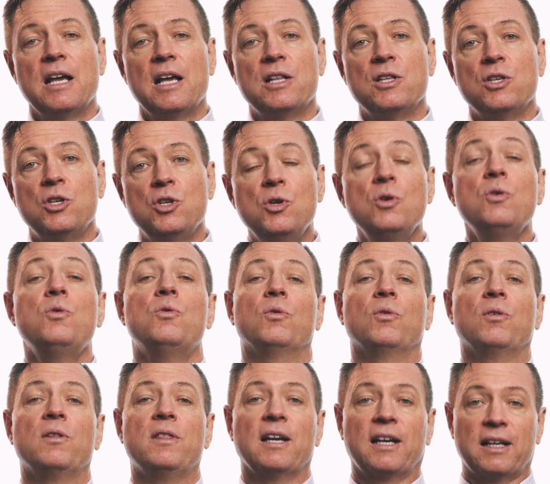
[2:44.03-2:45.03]
and
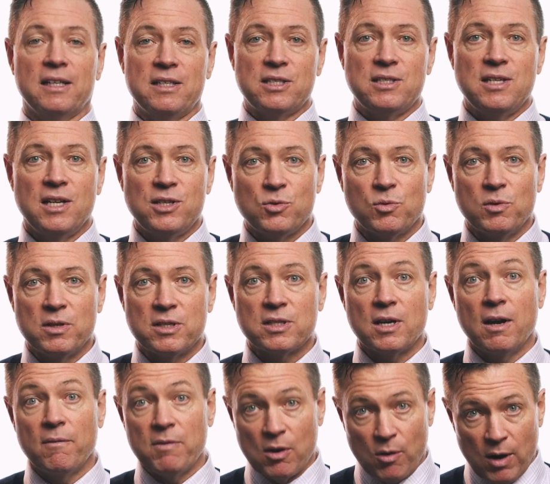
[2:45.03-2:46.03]
you, the
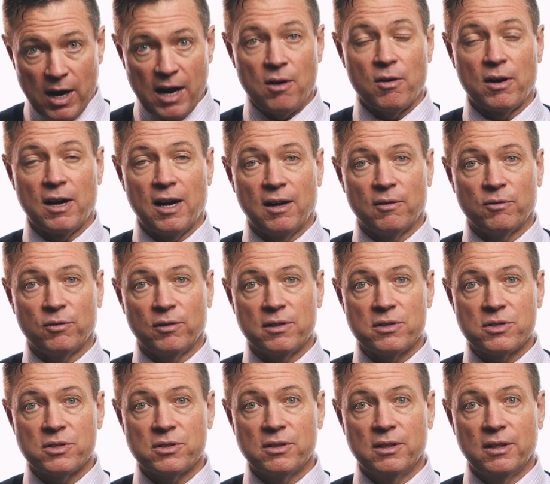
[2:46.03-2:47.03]
constituents of the Ohio
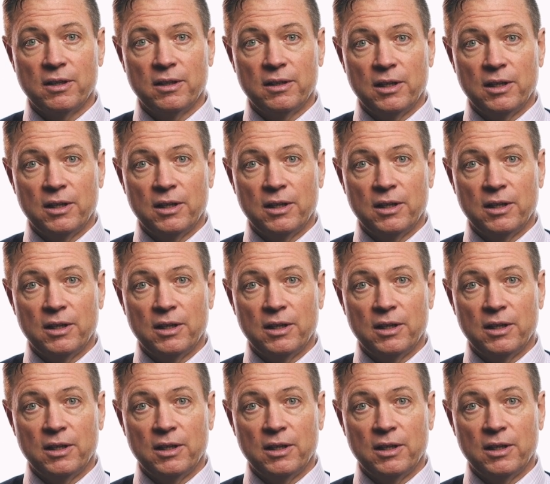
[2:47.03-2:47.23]
Conference,